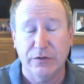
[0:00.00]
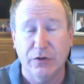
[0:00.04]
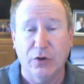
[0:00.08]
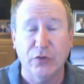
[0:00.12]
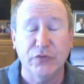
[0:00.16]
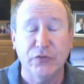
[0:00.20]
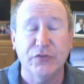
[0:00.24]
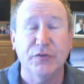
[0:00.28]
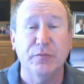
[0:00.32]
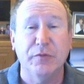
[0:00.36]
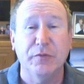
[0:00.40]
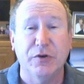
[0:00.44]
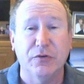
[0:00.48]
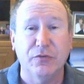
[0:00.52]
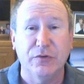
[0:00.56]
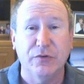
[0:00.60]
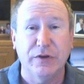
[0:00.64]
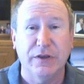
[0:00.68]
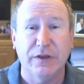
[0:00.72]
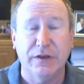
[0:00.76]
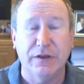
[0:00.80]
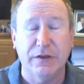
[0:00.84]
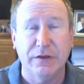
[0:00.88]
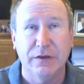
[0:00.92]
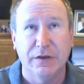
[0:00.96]

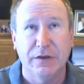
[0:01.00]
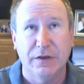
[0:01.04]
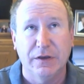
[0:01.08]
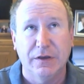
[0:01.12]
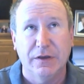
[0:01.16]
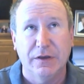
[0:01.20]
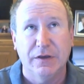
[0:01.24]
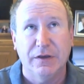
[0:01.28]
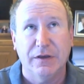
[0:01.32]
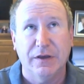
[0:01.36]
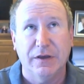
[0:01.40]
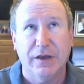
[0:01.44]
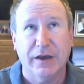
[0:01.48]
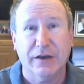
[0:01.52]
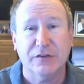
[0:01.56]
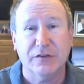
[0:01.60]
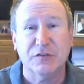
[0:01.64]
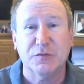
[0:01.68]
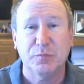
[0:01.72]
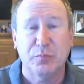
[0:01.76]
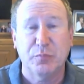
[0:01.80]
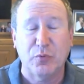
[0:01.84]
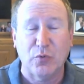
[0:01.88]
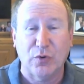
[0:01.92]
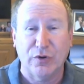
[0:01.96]
ultimately
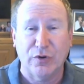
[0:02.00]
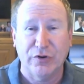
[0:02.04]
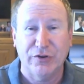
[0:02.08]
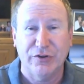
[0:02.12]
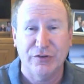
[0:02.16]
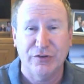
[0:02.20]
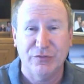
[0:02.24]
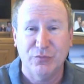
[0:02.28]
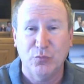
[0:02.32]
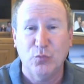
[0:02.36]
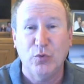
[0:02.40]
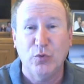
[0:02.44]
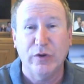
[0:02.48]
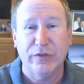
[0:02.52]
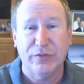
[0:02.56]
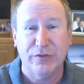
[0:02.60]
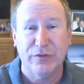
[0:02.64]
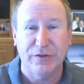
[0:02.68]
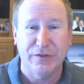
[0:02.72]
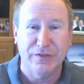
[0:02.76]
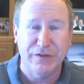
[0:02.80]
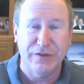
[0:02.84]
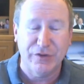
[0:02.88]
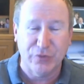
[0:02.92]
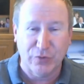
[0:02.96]
export it
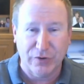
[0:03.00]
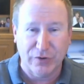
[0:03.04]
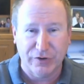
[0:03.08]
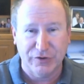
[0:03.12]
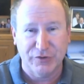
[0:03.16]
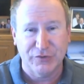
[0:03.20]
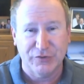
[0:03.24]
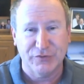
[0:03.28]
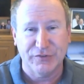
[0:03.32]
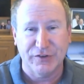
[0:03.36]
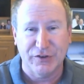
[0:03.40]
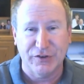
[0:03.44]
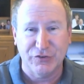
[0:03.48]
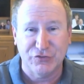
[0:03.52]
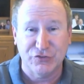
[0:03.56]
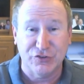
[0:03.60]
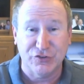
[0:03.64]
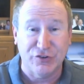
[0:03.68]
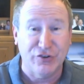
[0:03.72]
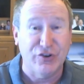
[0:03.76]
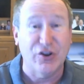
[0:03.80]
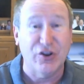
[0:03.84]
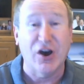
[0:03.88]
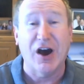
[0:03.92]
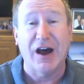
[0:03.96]
within the
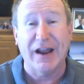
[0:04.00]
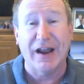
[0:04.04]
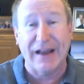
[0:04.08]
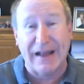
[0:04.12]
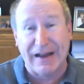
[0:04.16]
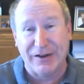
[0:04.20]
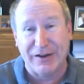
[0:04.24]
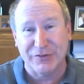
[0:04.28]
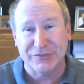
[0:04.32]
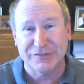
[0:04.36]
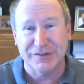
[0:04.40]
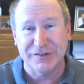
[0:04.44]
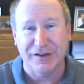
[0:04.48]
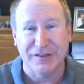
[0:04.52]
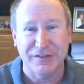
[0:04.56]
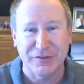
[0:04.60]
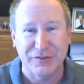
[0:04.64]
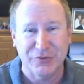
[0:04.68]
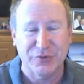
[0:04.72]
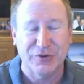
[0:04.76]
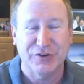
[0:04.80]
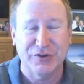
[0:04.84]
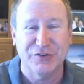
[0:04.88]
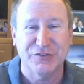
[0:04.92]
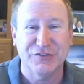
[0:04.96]
organization, not outside
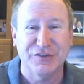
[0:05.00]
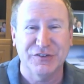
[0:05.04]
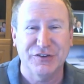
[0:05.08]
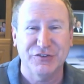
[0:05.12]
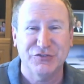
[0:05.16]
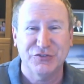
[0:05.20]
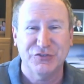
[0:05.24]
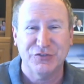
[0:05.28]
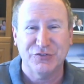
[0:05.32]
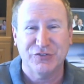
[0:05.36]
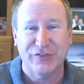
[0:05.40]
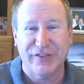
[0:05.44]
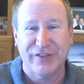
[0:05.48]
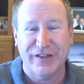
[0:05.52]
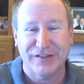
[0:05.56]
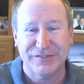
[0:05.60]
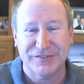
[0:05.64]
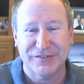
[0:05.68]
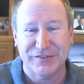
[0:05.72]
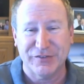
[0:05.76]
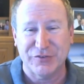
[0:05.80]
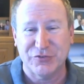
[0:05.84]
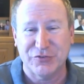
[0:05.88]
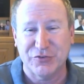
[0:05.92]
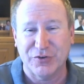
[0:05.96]
the organization. So
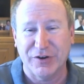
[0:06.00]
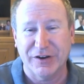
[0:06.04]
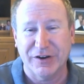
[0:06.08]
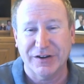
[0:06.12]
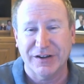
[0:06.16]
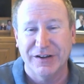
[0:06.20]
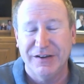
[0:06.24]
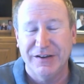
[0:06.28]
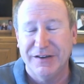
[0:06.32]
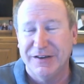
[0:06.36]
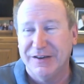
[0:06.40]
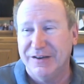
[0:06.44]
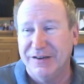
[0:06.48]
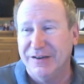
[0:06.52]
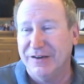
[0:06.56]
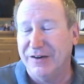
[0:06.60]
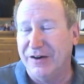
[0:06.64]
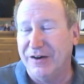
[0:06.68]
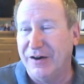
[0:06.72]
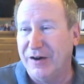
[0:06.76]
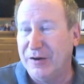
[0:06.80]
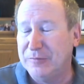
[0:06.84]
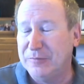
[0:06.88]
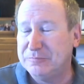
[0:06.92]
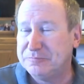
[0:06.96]
that's the trick.
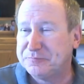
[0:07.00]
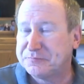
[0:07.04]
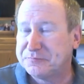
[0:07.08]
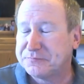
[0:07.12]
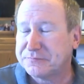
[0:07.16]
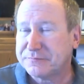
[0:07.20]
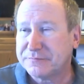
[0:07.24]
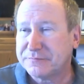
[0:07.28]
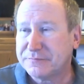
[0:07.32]
I